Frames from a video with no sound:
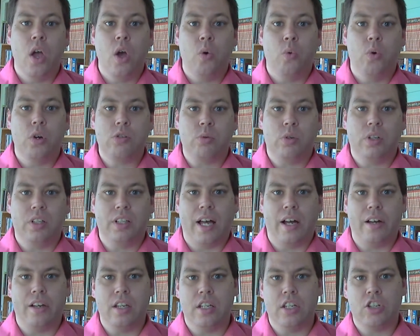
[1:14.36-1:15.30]
which will
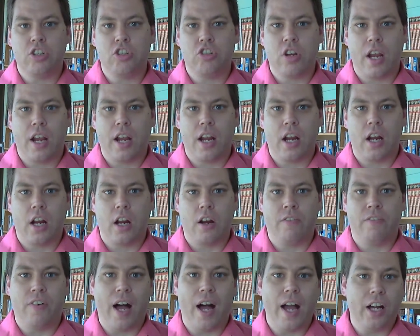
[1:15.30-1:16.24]
allow you to
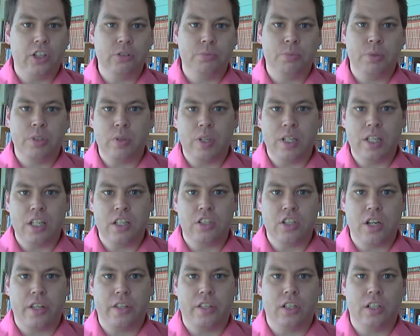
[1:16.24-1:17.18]
share files between
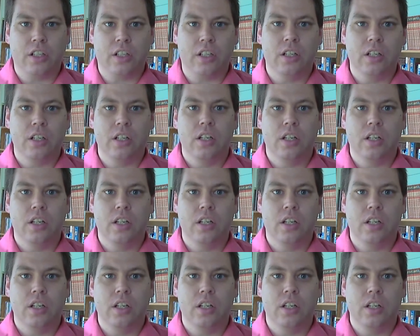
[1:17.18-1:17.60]
each other